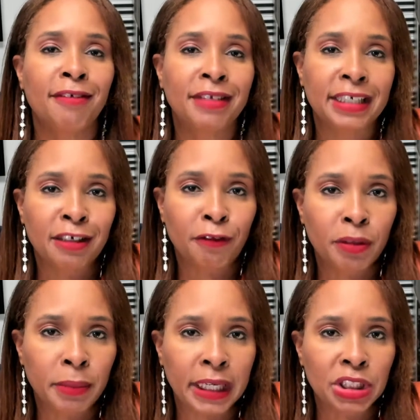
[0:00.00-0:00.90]
the
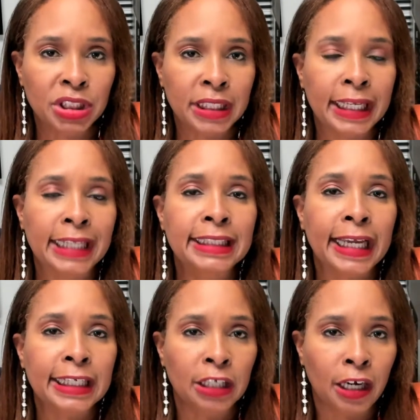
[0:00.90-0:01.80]
information and
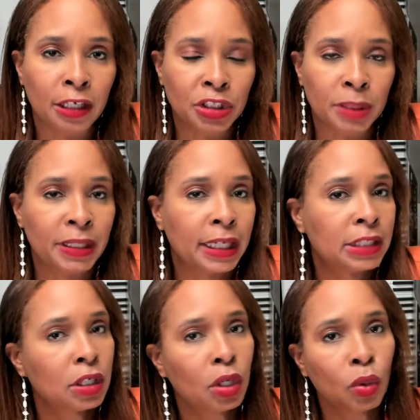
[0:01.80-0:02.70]
technology because
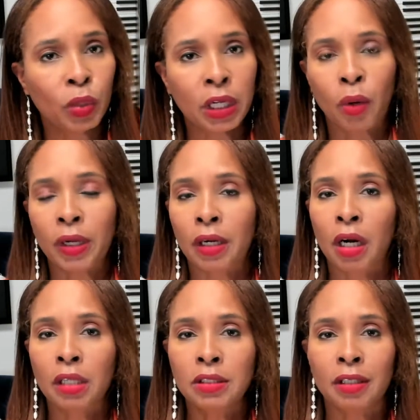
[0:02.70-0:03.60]
we all,
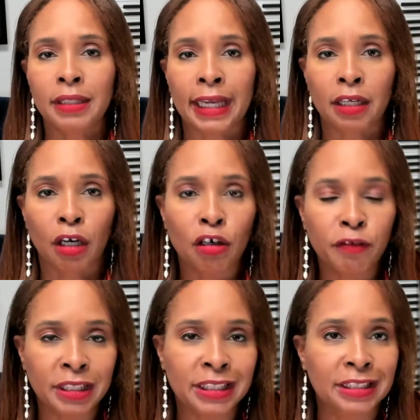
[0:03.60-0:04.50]
all know that
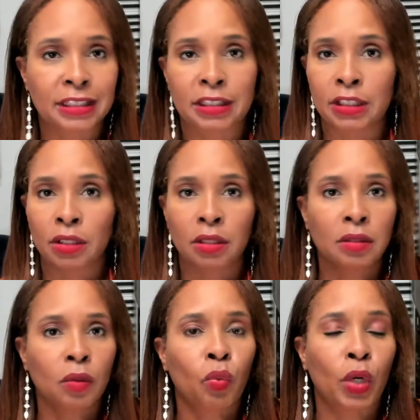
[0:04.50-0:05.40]
COVID is still
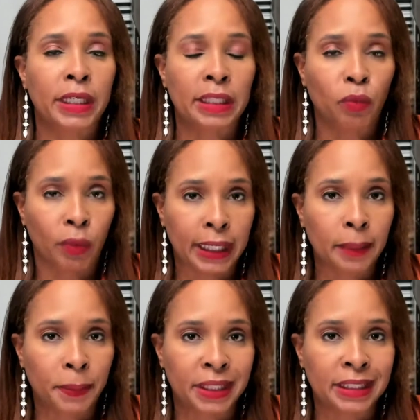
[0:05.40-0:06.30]
running
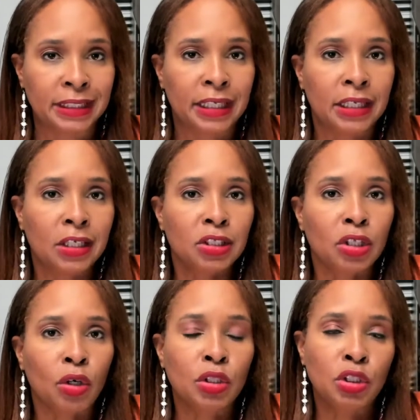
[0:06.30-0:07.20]
rampant.
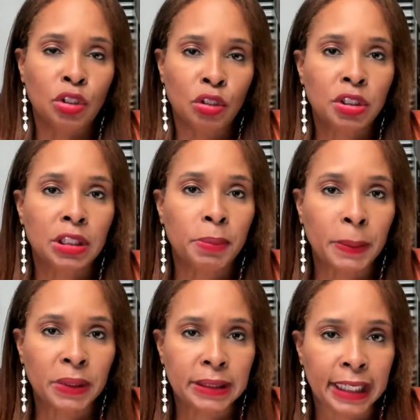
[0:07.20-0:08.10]
So you should be
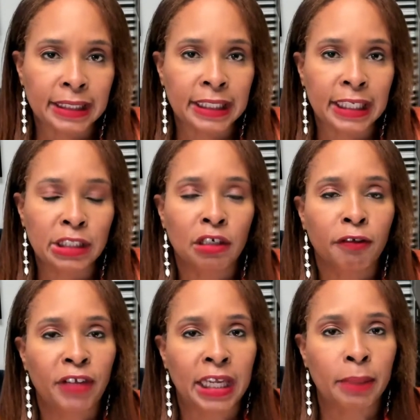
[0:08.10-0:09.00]
protected and your
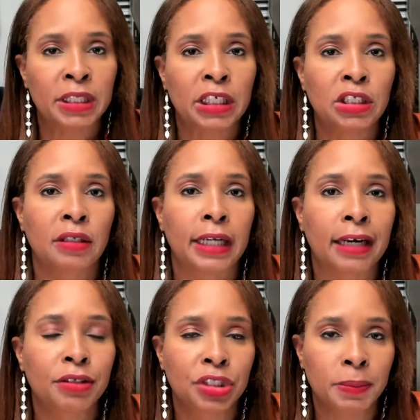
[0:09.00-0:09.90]
family and your
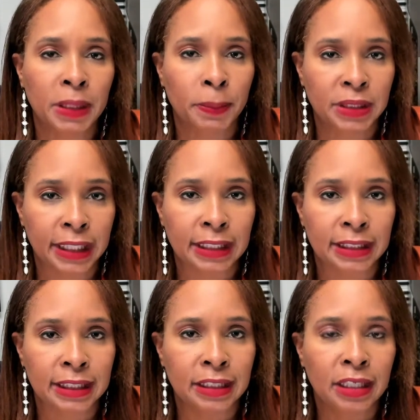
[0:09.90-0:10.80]
house should be
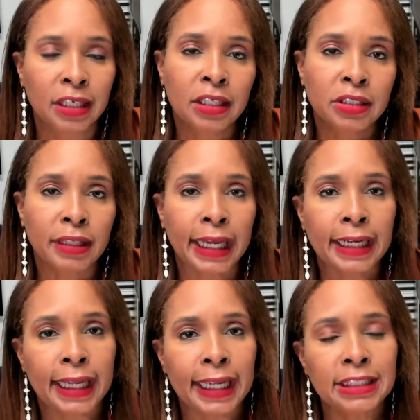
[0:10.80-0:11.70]
protected. So that
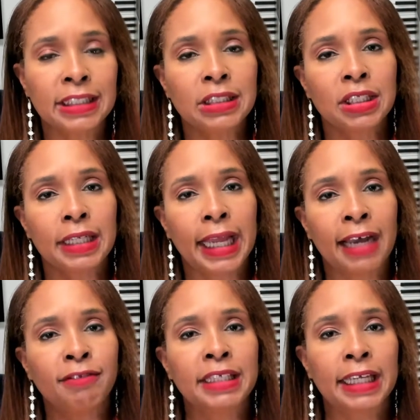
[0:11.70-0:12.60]
agent should
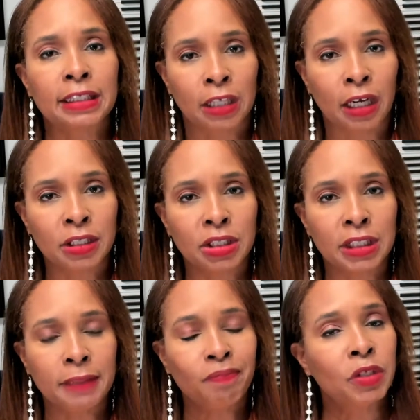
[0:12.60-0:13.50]
have
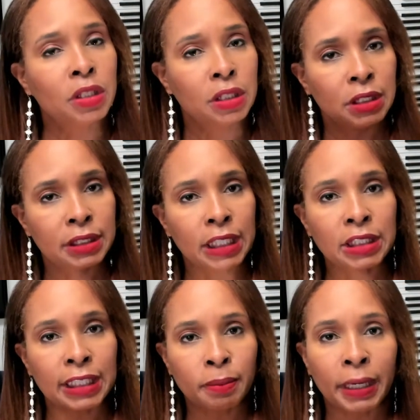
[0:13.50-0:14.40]
technology such
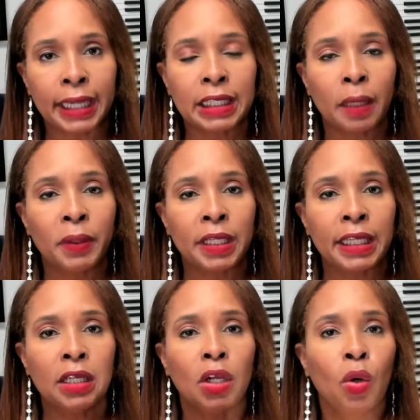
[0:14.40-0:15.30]
as my
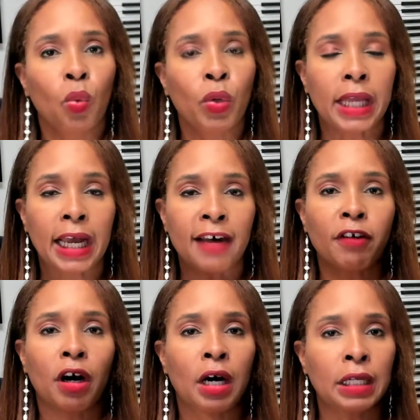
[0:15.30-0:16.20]
company. We have
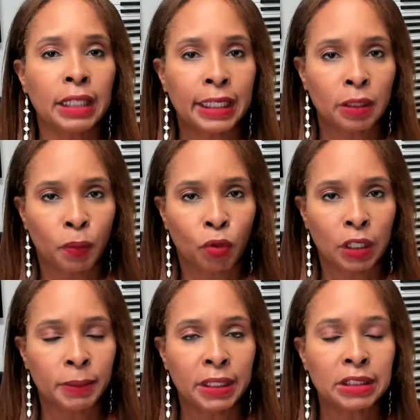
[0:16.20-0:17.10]
online
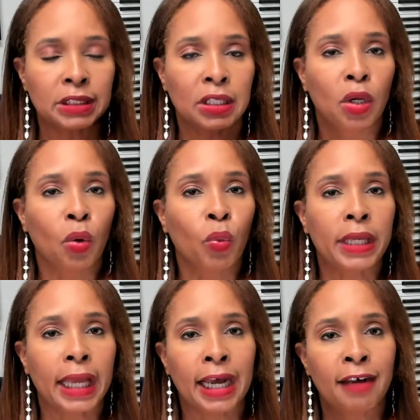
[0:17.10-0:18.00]
appointments. We
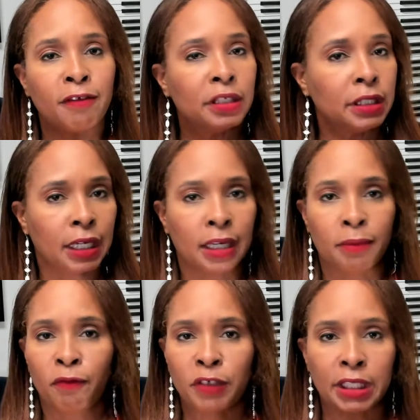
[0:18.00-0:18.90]
have
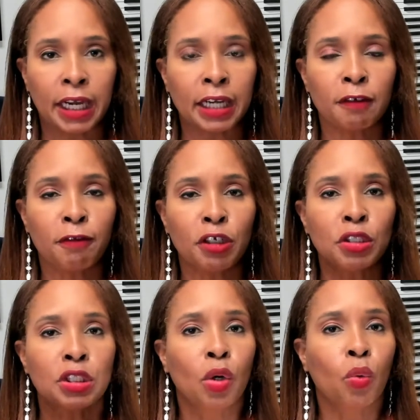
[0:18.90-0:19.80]
um,
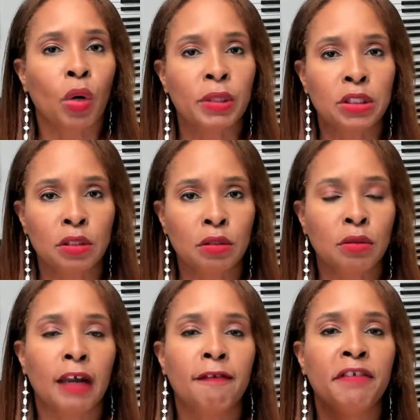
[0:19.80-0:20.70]
photographers where we
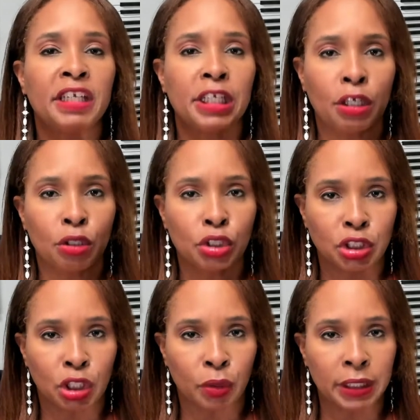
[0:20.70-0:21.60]
do video
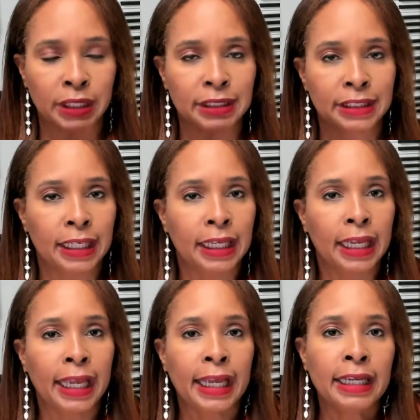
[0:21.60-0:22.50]
showings
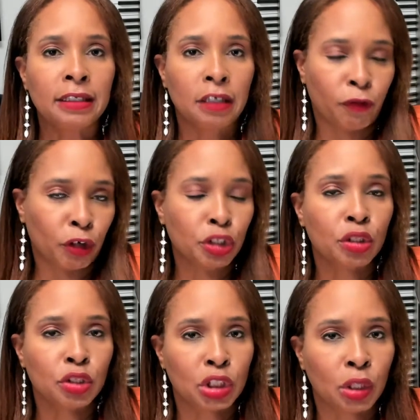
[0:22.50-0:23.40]
and uh, virtual
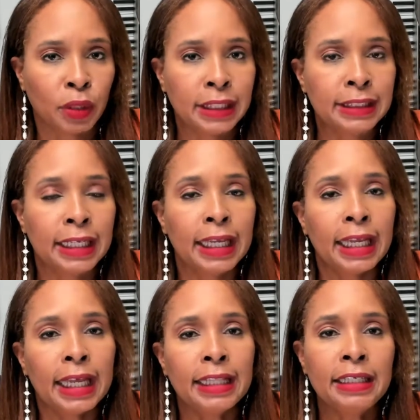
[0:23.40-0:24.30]
showings
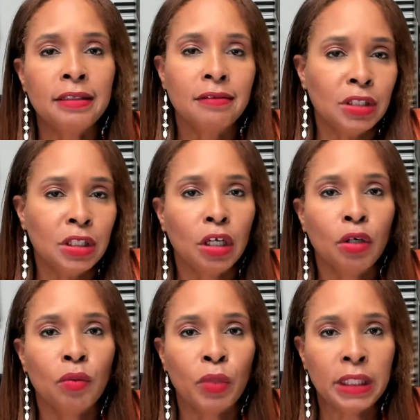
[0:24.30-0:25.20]
and then, you know,
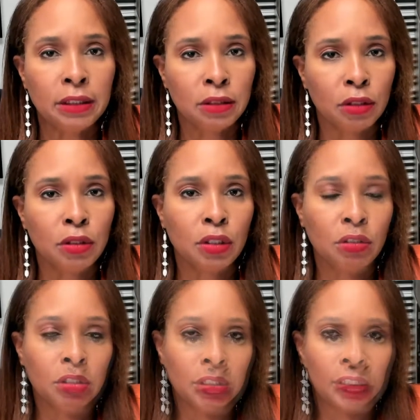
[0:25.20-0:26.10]
we do
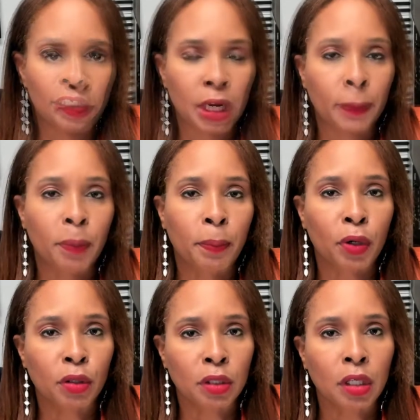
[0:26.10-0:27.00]
use the um, proper
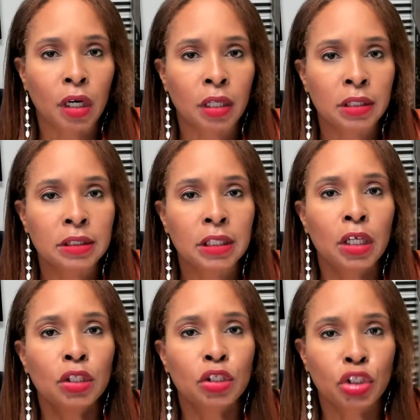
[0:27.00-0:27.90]
protocols
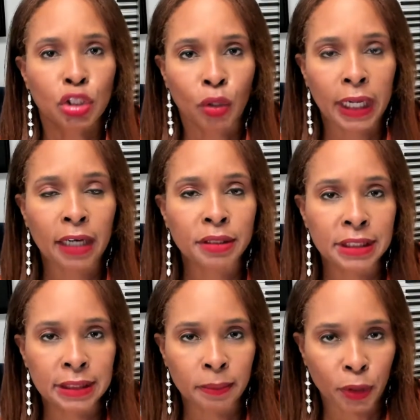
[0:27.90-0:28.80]
to show
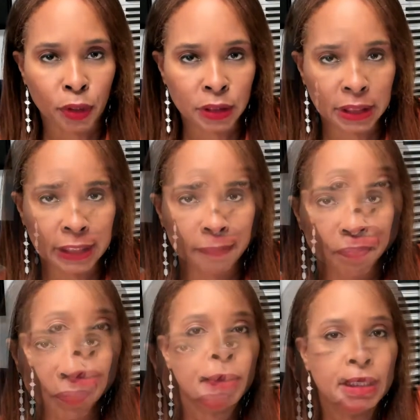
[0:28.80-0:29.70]
houses in person.
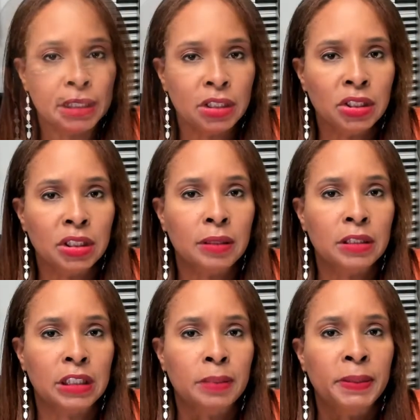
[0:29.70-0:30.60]
But this is, should
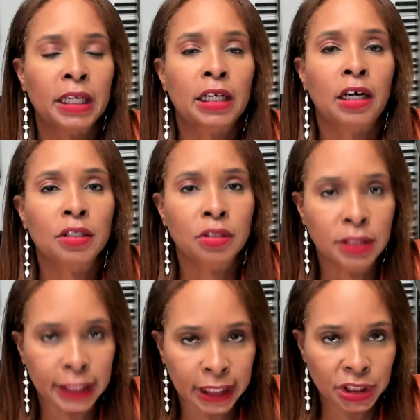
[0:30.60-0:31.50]
just be a
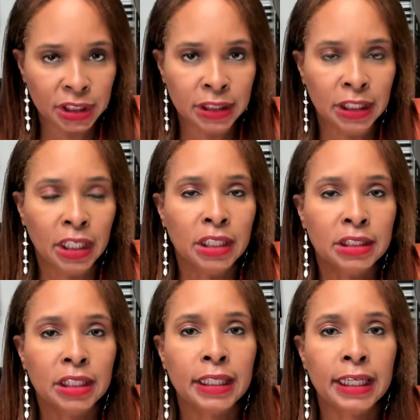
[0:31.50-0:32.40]
consultation
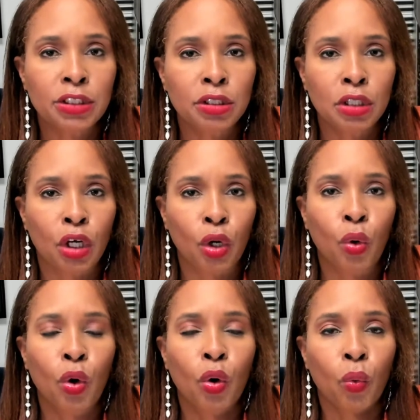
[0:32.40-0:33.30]
to let you know
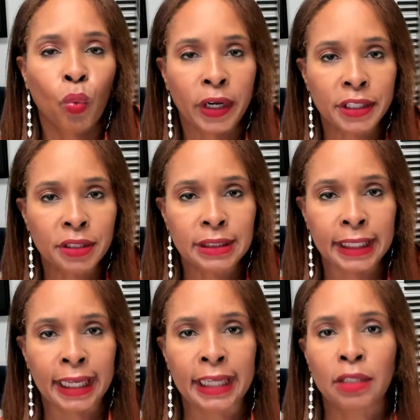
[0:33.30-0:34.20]
where you
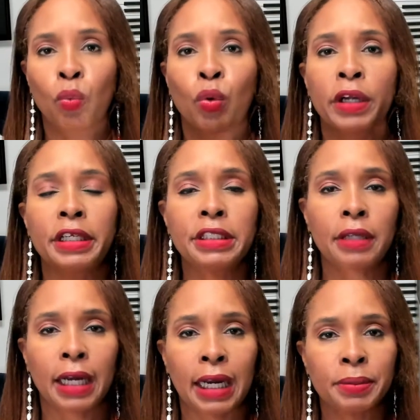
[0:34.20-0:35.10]
stand, what are your
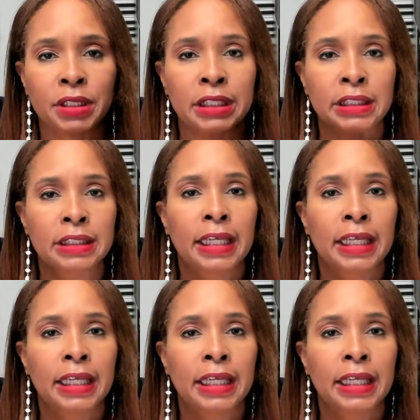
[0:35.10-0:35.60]
options,